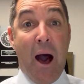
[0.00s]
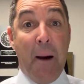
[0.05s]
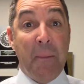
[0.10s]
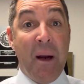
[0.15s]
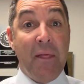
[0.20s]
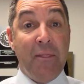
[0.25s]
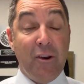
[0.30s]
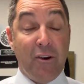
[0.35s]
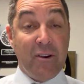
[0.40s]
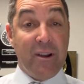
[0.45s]

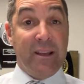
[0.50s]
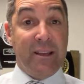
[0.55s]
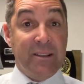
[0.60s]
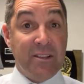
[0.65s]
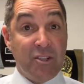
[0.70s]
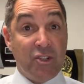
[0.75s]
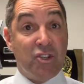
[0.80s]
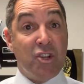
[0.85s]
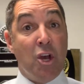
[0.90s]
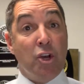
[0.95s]
There
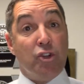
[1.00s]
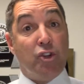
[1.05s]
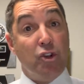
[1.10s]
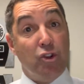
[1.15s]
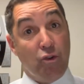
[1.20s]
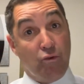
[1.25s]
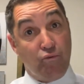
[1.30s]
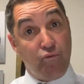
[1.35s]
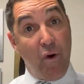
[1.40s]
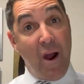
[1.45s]
is, to
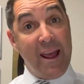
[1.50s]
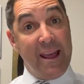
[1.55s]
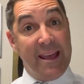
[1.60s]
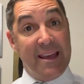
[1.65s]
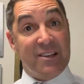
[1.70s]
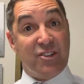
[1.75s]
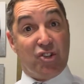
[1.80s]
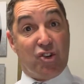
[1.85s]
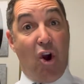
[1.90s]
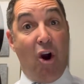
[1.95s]
the right
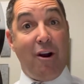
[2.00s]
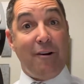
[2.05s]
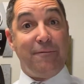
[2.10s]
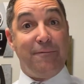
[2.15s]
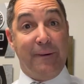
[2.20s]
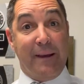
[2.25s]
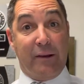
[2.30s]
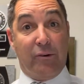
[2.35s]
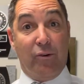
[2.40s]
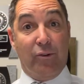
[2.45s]
is
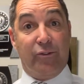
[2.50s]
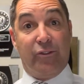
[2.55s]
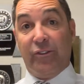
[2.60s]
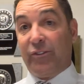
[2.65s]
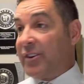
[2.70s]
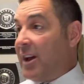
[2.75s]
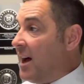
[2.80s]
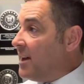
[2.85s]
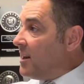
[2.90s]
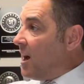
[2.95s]
Garfinkel's. It's
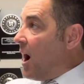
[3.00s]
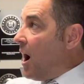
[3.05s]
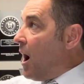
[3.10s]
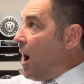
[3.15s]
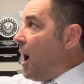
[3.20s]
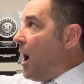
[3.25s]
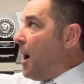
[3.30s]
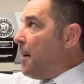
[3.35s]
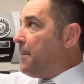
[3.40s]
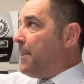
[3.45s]
kind of
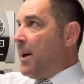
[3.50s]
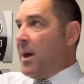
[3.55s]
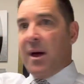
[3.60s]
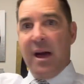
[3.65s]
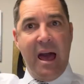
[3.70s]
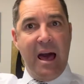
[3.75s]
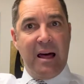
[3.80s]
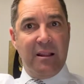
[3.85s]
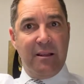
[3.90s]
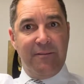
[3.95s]
up
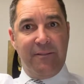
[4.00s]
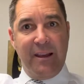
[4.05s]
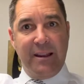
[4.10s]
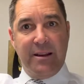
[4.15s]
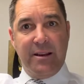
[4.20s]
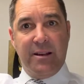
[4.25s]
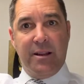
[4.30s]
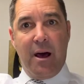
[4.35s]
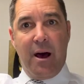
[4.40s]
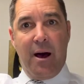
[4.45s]

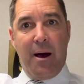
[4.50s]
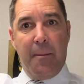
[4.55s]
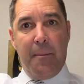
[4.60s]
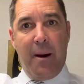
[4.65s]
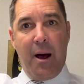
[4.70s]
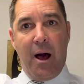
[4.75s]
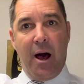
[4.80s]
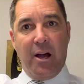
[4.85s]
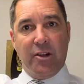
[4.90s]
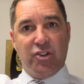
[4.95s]
elevated
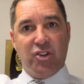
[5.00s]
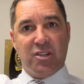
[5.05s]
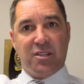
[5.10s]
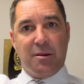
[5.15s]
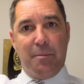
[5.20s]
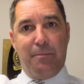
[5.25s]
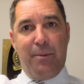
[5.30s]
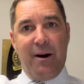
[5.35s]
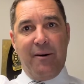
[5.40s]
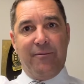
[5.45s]
just
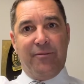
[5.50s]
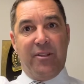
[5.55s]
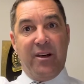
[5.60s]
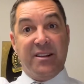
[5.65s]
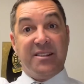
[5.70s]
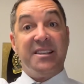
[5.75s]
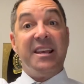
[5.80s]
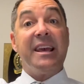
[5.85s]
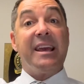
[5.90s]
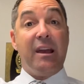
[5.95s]
above the
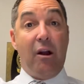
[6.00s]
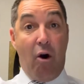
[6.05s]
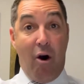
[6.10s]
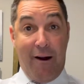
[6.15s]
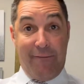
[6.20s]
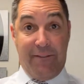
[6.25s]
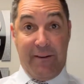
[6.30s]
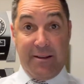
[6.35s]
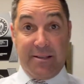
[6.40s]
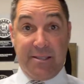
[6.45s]
ticket
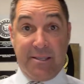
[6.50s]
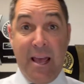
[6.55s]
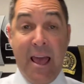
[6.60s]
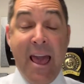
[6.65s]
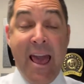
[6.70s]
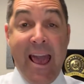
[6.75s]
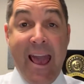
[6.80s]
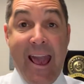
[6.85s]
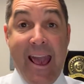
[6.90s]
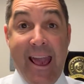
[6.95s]
office.
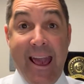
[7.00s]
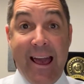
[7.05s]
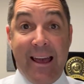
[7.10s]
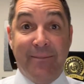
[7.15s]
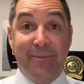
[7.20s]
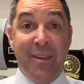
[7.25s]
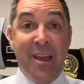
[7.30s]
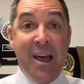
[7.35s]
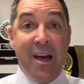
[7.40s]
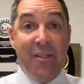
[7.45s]

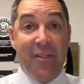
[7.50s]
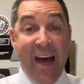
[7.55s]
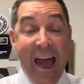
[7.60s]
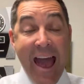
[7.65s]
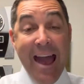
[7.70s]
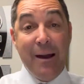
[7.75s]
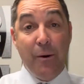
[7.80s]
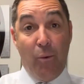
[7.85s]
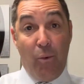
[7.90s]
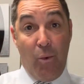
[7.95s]
And
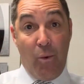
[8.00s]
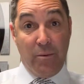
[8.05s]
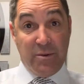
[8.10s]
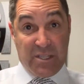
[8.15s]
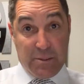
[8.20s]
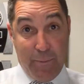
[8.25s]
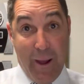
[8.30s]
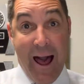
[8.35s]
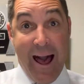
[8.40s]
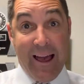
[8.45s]
that
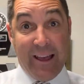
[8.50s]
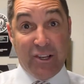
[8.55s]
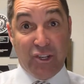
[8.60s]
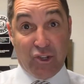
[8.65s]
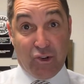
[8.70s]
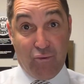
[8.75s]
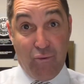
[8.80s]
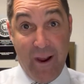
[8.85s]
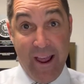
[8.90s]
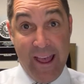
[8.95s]
spot is
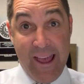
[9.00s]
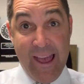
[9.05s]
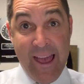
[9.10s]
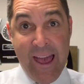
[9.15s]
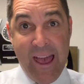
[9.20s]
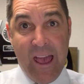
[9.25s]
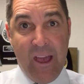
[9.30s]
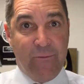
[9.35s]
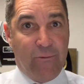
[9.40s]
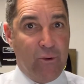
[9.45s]
great.
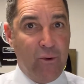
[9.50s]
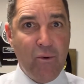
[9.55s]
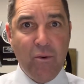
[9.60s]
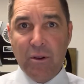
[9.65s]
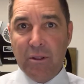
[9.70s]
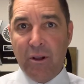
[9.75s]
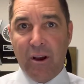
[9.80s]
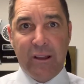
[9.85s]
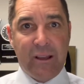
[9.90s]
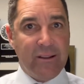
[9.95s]
If you are
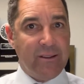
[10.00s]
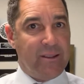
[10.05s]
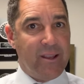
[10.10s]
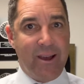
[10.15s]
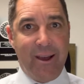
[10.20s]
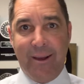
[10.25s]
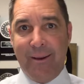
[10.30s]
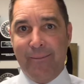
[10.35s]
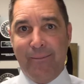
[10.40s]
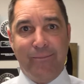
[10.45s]
looking
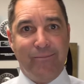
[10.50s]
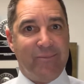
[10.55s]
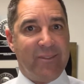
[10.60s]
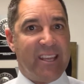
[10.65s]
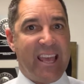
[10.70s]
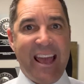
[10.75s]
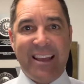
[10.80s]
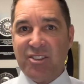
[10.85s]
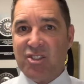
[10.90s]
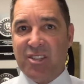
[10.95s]
to
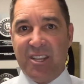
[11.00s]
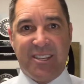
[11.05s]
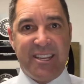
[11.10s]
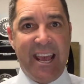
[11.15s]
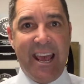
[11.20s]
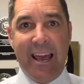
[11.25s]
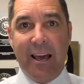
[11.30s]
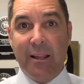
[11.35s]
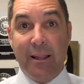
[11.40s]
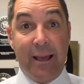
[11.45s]
catch the
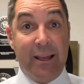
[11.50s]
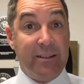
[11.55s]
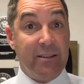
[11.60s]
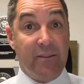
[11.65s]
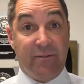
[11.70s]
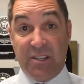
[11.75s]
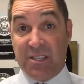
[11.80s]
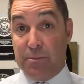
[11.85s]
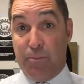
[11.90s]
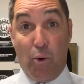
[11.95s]
tail end of
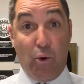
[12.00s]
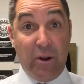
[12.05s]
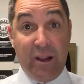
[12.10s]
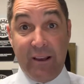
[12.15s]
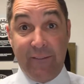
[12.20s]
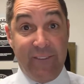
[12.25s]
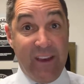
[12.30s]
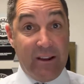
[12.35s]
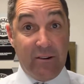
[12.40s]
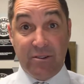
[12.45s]
a sporting
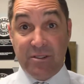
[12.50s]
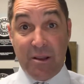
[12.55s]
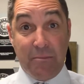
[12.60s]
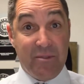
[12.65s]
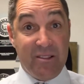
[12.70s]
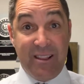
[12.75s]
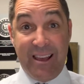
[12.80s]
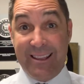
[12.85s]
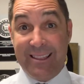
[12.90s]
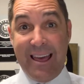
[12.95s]
event or
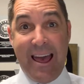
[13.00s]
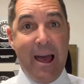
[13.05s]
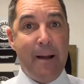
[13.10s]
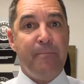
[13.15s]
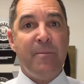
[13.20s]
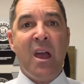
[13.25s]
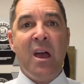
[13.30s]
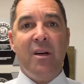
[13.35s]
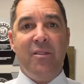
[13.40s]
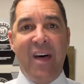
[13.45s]
something like
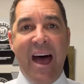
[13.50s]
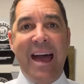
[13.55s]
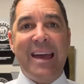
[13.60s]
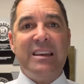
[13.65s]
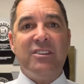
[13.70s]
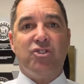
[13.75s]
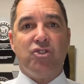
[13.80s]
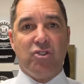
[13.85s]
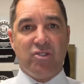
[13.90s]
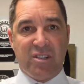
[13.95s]
that, that
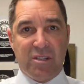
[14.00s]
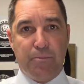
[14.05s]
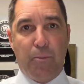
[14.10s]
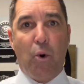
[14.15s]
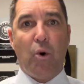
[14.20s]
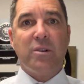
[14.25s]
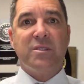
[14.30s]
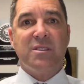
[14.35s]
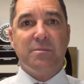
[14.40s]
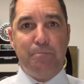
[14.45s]
is your
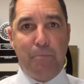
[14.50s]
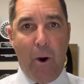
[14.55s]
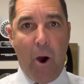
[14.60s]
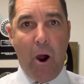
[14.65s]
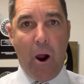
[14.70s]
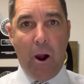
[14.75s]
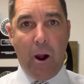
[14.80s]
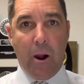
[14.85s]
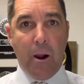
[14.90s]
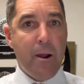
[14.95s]
sports
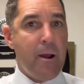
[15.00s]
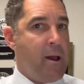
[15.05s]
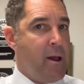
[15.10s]
bar,